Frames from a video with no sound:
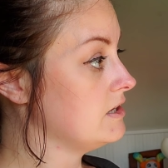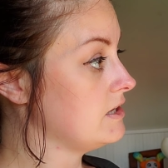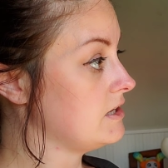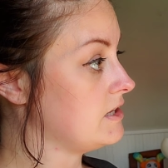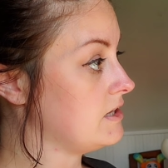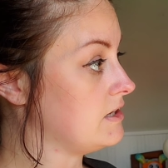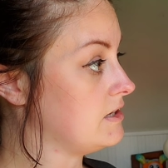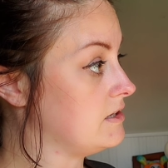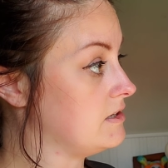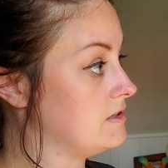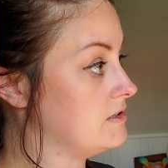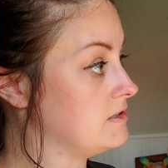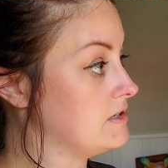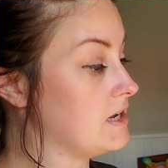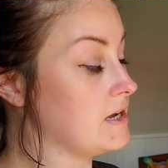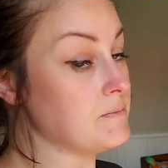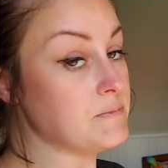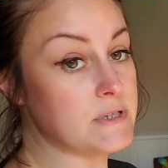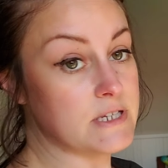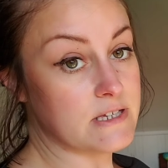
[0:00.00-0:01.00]
and
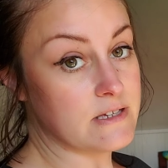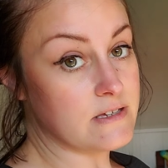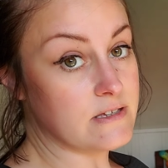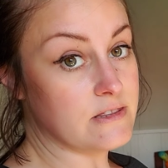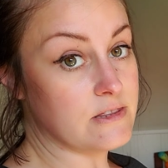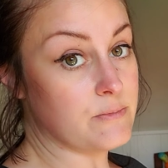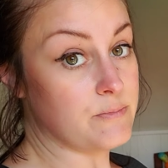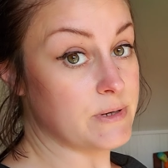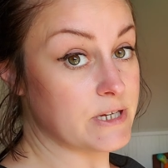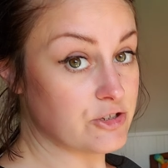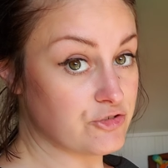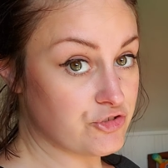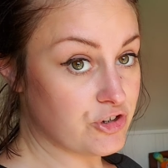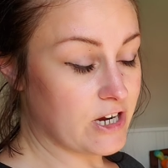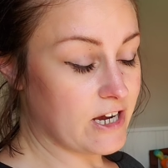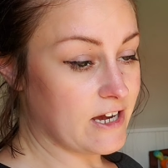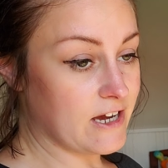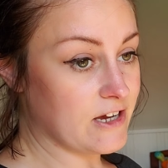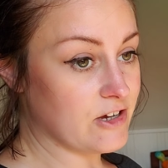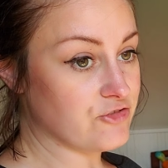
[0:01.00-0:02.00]
empty the big
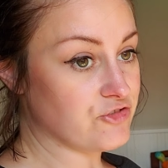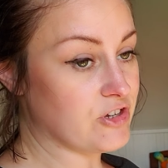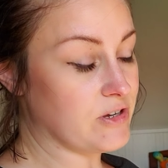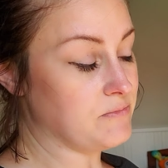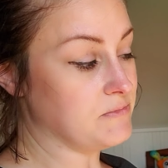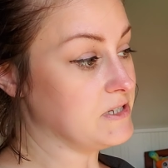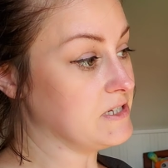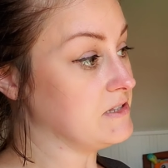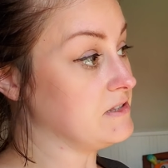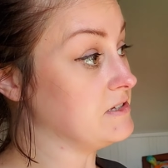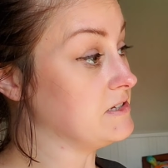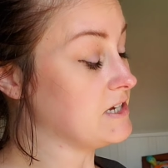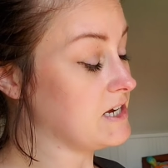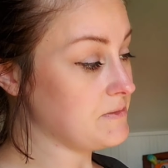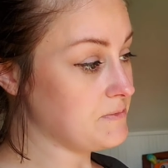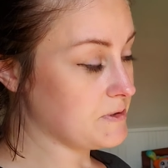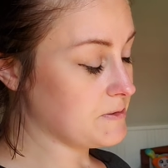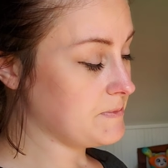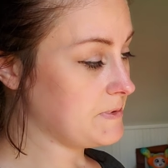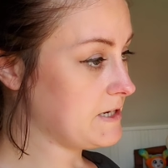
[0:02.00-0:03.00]
trash, empty the
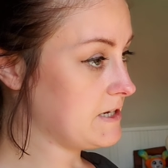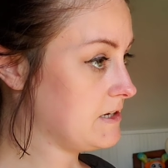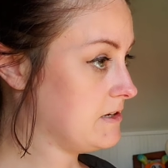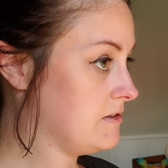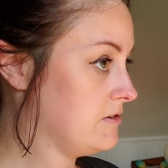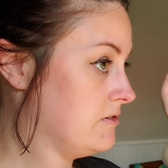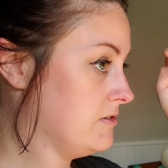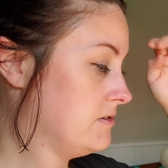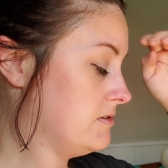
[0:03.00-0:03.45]
diaper pail,